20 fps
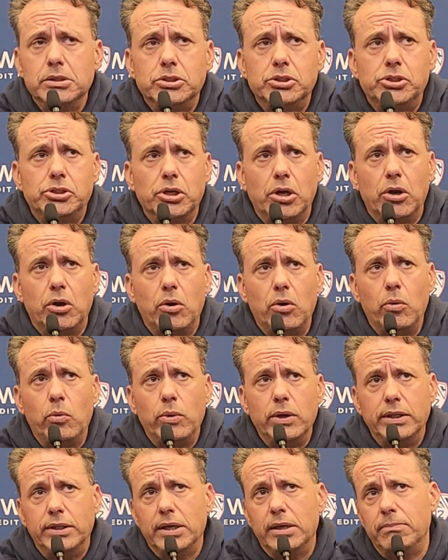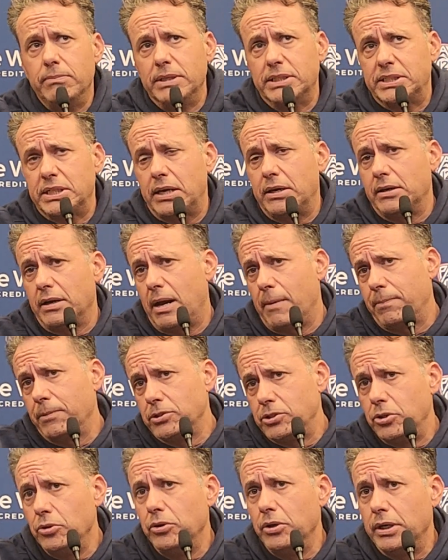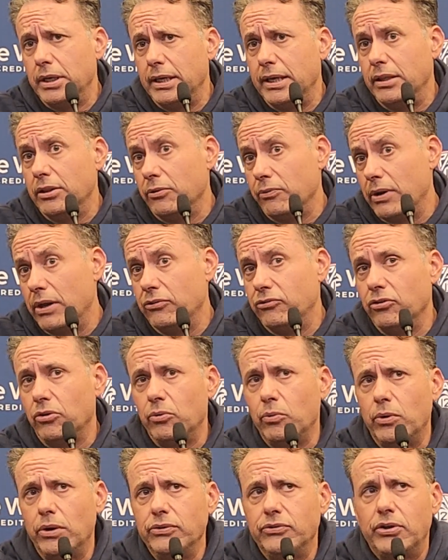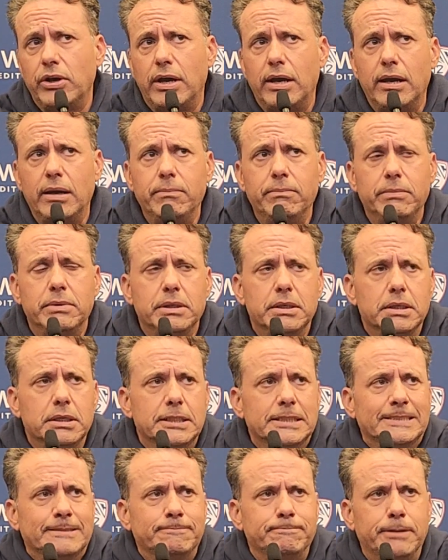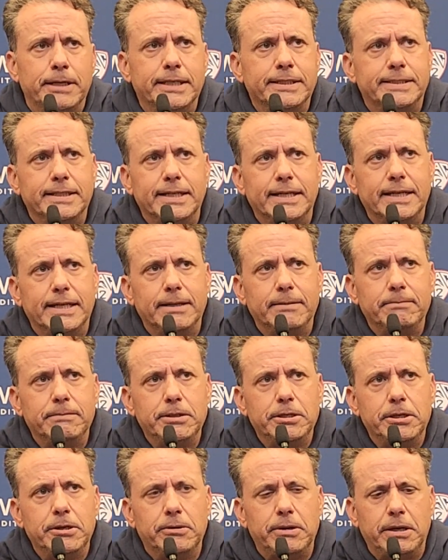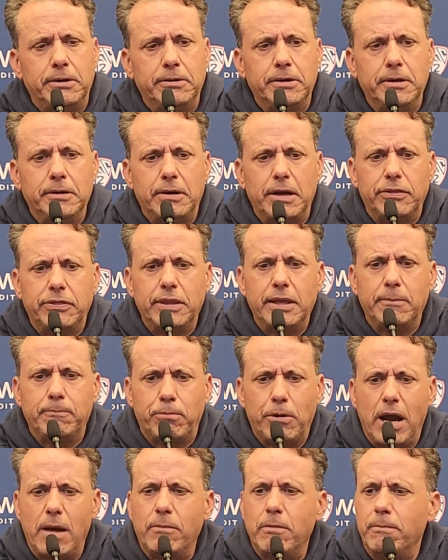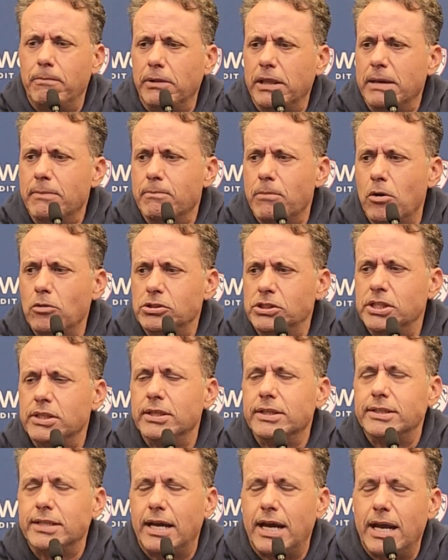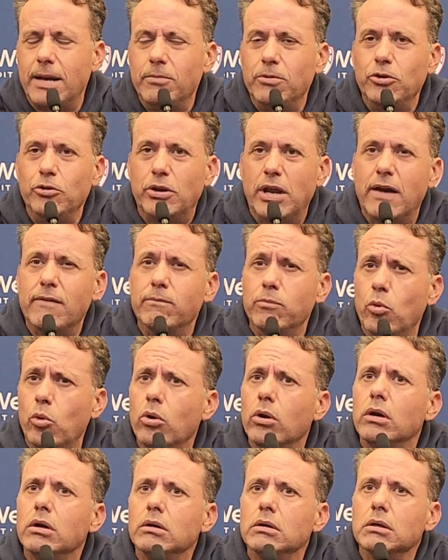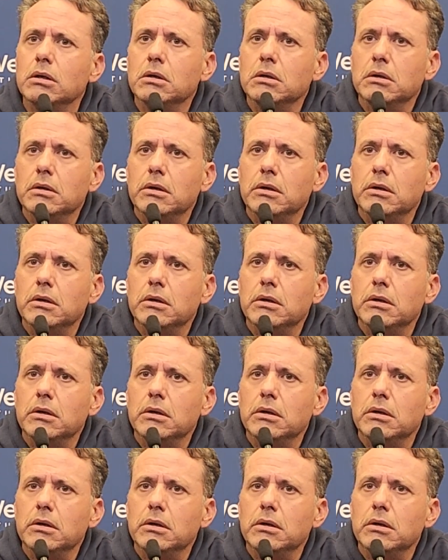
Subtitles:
So we did miss out an opportunity in the red zone one time. But, I don't know. I think probably most of the time you'd have more